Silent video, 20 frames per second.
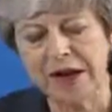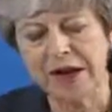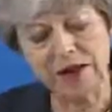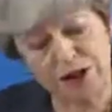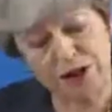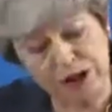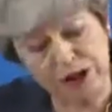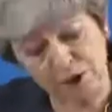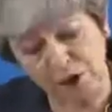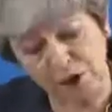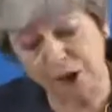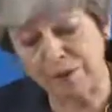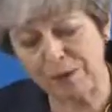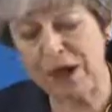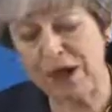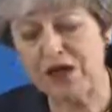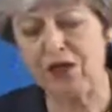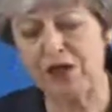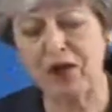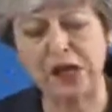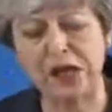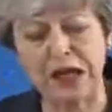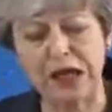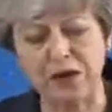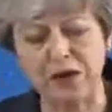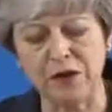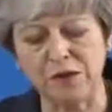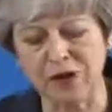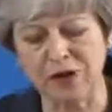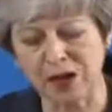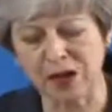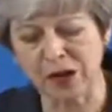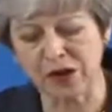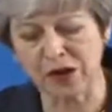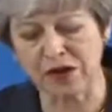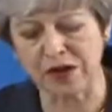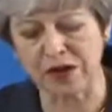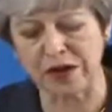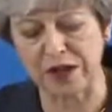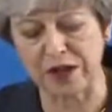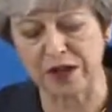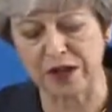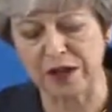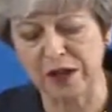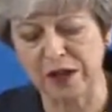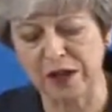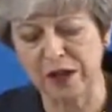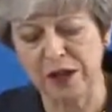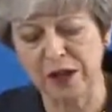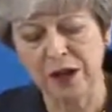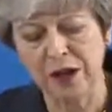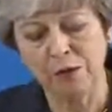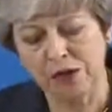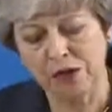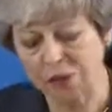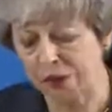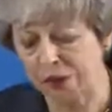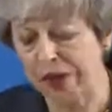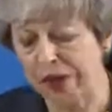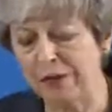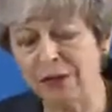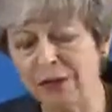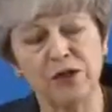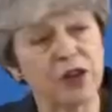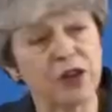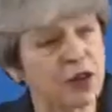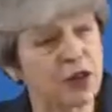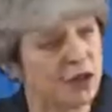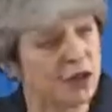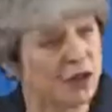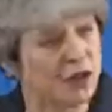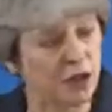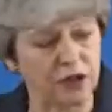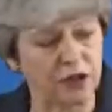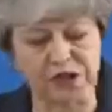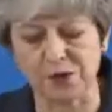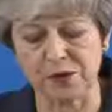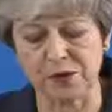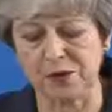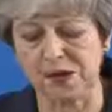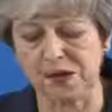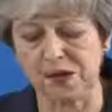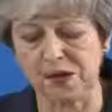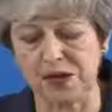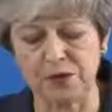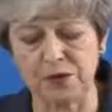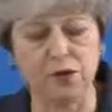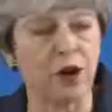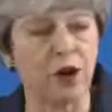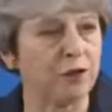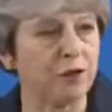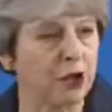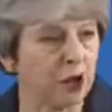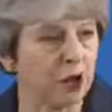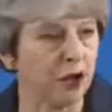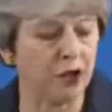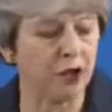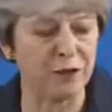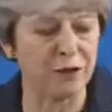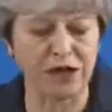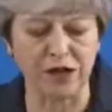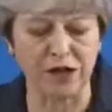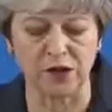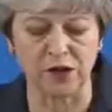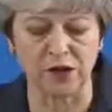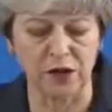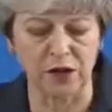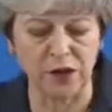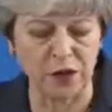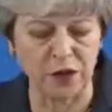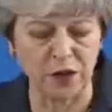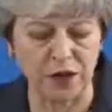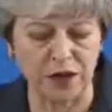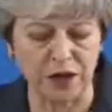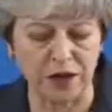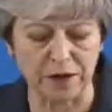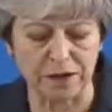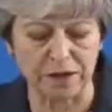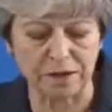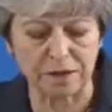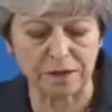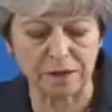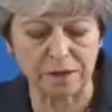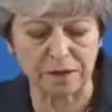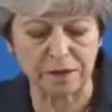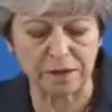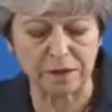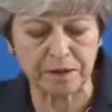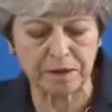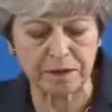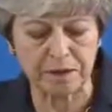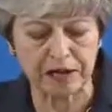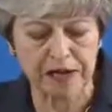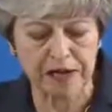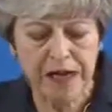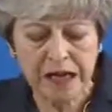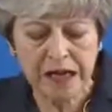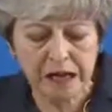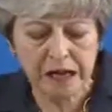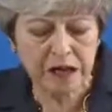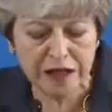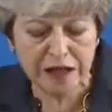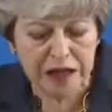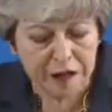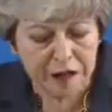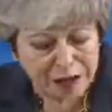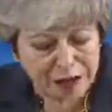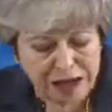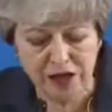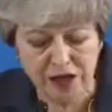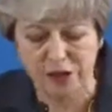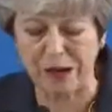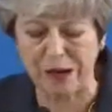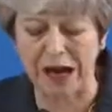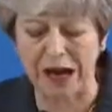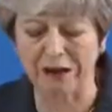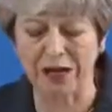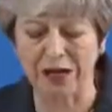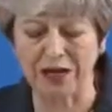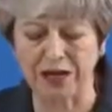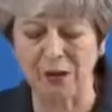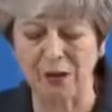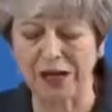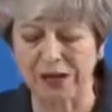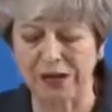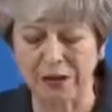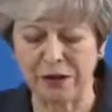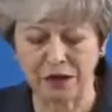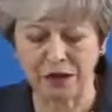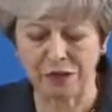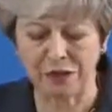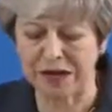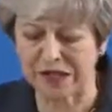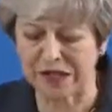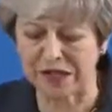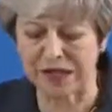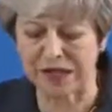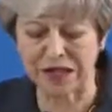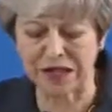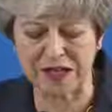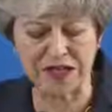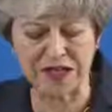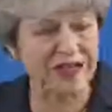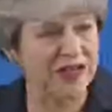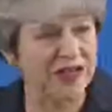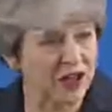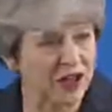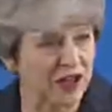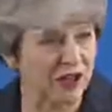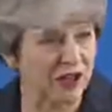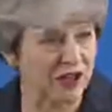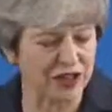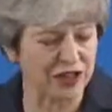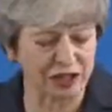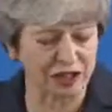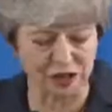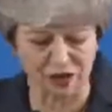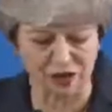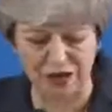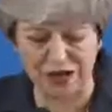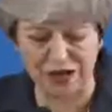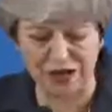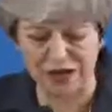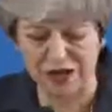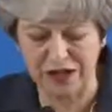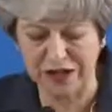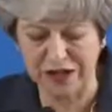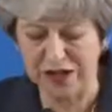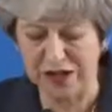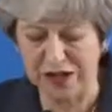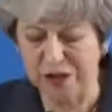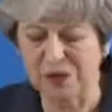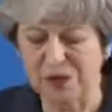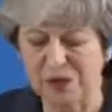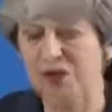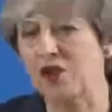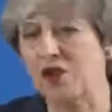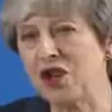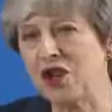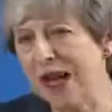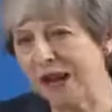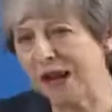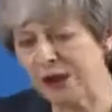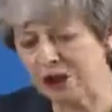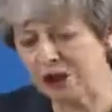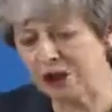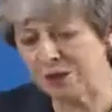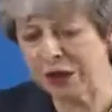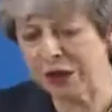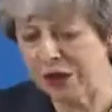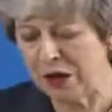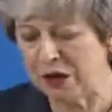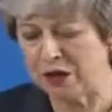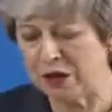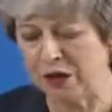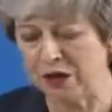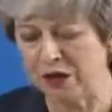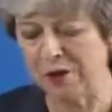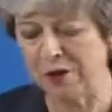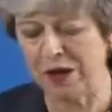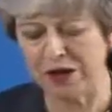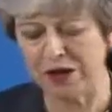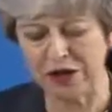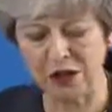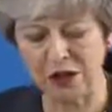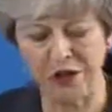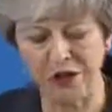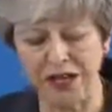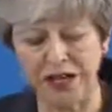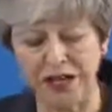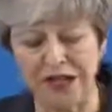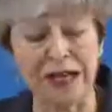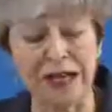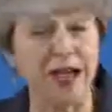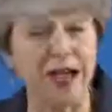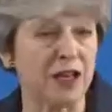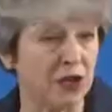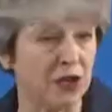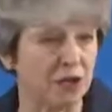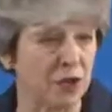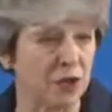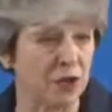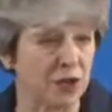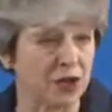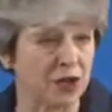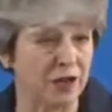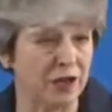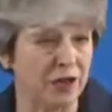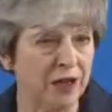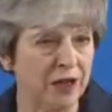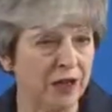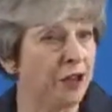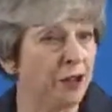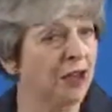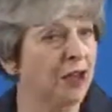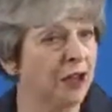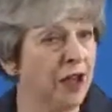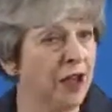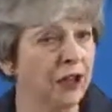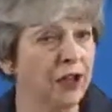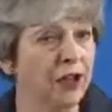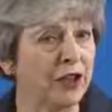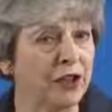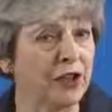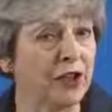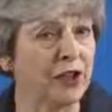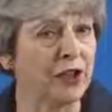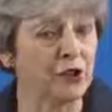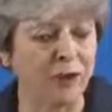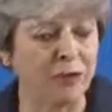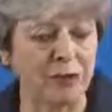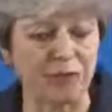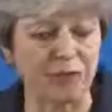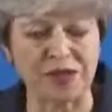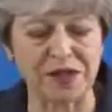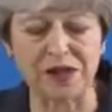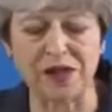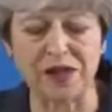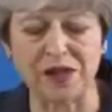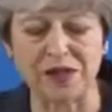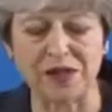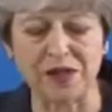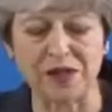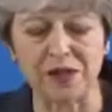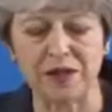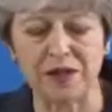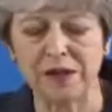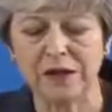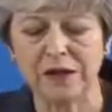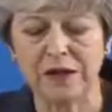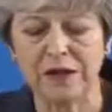And it is far better than leaving without a deal, which would have undoubted consequences for our economy and for the Union. Clearly, a major barrier to my success in getting a deal agreed was the challenge posed by the UK's land border with another EU member state.